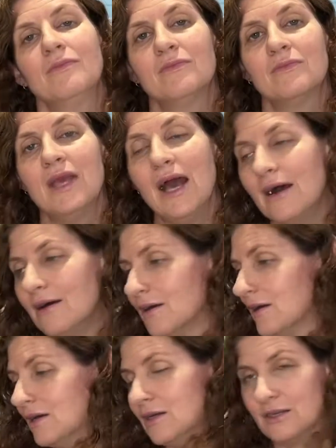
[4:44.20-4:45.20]
yeah,
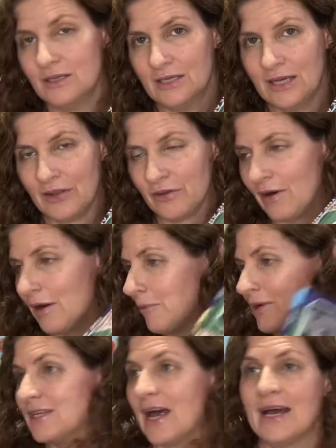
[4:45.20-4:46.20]
another great
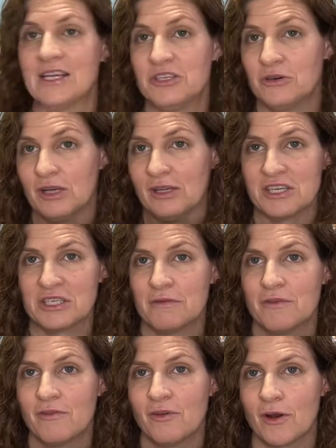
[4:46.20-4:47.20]
one to add to your collection if
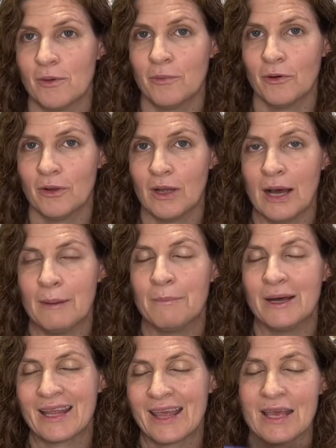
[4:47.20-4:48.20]
you've got a
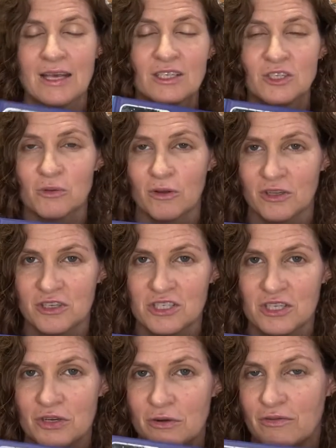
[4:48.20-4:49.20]
budding zoologist
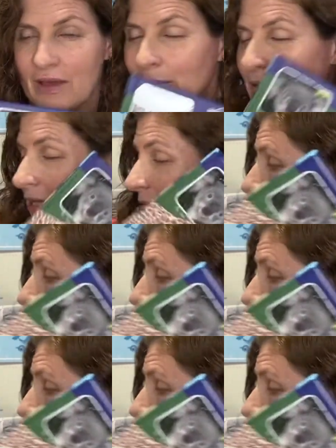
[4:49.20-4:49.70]
in your family.